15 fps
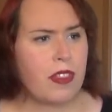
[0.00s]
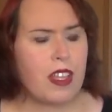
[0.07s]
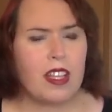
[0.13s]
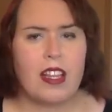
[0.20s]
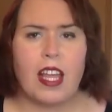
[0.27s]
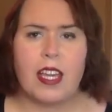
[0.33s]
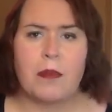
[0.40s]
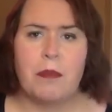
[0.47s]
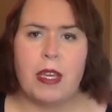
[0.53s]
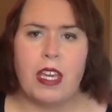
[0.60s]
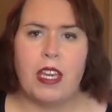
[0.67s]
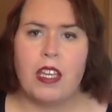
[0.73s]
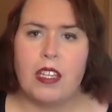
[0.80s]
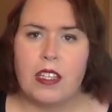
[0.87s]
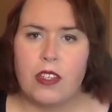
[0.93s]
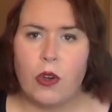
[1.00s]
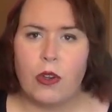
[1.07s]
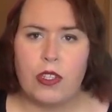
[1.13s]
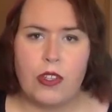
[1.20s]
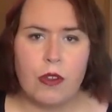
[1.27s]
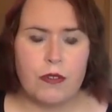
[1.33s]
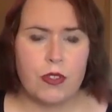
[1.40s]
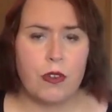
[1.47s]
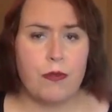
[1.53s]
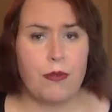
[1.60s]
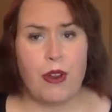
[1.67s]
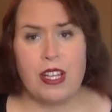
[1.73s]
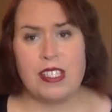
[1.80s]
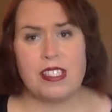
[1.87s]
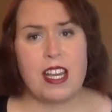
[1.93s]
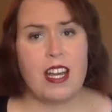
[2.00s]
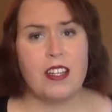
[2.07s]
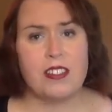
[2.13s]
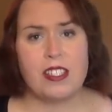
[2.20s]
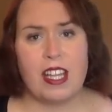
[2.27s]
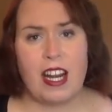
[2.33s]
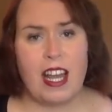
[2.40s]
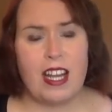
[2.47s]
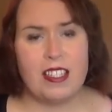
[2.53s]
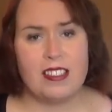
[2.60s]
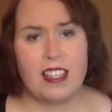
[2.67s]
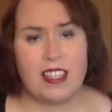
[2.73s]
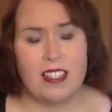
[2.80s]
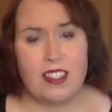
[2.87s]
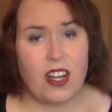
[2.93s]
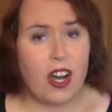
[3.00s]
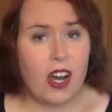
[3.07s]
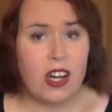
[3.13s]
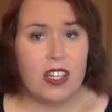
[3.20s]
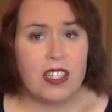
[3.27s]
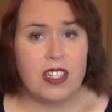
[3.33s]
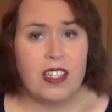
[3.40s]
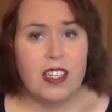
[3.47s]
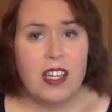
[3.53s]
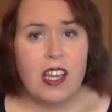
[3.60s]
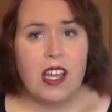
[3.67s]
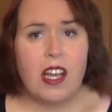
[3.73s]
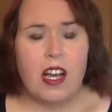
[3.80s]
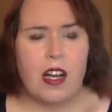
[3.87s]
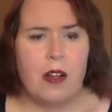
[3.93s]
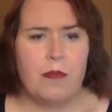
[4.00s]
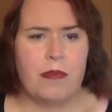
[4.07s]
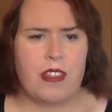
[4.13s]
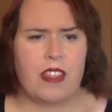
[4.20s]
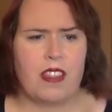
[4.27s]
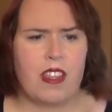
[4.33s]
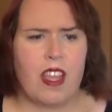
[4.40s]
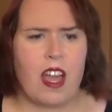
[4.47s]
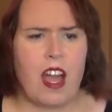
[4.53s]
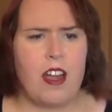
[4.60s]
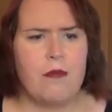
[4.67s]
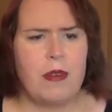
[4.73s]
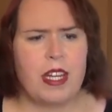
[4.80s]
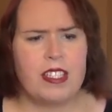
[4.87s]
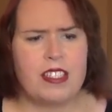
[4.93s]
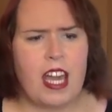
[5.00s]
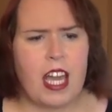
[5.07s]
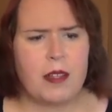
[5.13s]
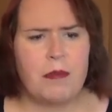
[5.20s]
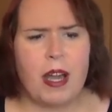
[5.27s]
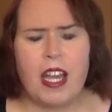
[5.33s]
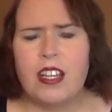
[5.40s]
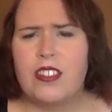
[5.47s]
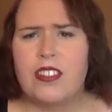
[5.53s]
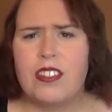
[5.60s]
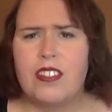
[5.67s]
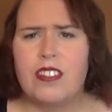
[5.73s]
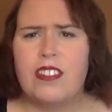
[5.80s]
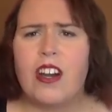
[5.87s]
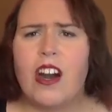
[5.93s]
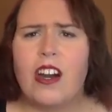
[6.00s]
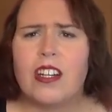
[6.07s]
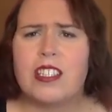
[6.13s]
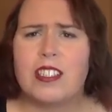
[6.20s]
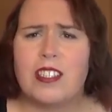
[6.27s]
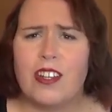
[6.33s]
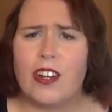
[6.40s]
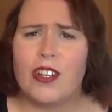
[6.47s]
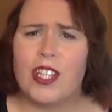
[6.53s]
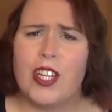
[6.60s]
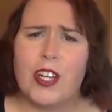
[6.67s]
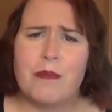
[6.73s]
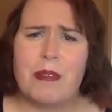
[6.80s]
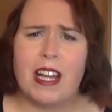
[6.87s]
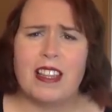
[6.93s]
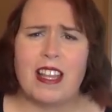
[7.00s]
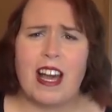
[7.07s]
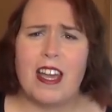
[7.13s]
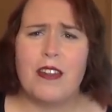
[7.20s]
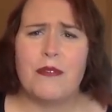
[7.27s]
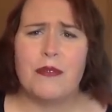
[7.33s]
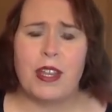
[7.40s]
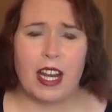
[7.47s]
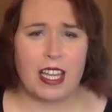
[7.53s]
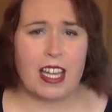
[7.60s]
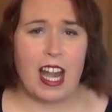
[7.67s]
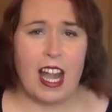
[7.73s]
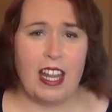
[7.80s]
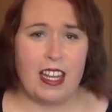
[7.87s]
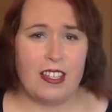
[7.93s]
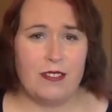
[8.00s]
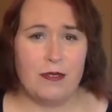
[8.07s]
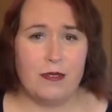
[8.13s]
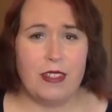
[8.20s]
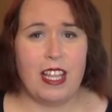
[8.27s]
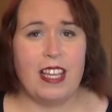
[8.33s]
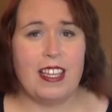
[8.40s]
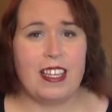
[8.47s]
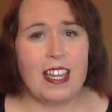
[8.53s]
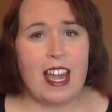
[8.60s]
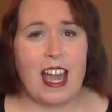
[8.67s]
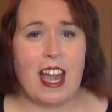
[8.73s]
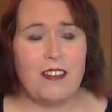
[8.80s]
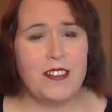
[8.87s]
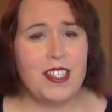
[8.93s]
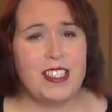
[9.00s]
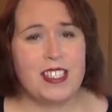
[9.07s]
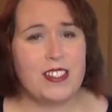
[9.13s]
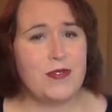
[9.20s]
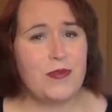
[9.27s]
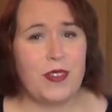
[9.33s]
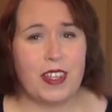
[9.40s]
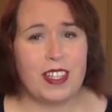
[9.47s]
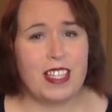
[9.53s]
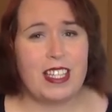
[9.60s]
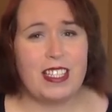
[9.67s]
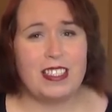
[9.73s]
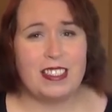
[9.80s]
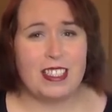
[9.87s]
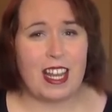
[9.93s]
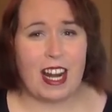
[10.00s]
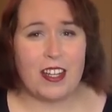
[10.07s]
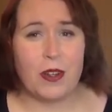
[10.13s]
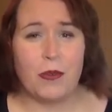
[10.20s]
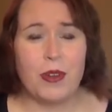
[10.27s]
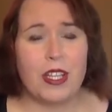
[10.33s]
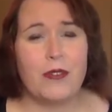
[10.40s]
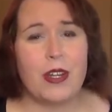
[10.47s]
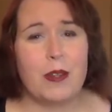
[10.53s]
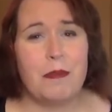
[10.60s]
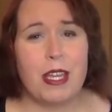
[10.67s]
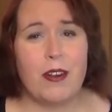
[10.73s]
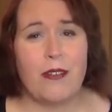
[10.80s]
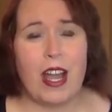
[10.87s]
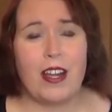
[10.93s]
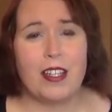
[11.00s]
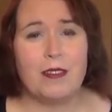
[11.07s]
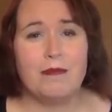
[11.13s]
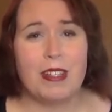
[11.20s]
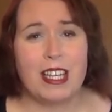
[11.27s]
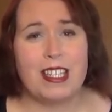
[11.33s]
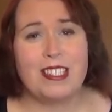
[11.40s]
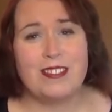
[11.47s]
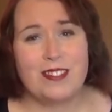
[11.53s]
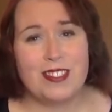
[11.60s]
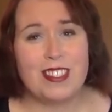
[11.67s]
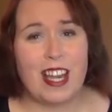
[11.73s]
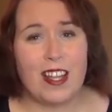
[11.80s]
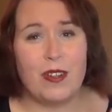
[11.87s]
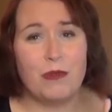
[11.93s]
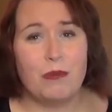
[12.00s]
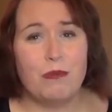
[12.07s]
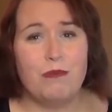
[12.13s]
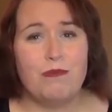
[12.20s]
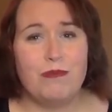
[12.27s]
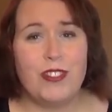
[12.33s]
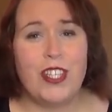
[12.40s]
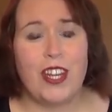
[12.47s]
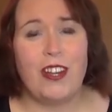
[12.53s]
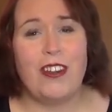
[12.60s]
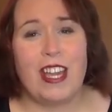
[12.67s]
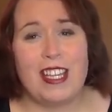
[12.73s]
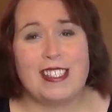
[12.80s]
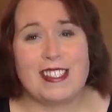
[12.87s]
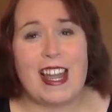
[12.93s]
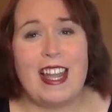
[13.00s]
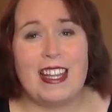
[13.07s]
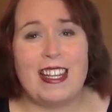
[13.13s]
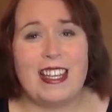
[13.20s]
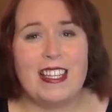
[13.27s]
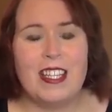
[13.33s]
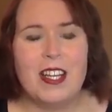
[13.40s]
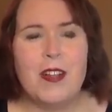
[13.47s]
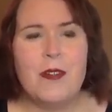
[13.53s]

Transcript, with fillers: like me going over to a friend's house that has like a dog um, I've been attacked by dogs earlier in my life, and I kind of like have this feeling that I don't really want to be around them, like kind of you know anxiety.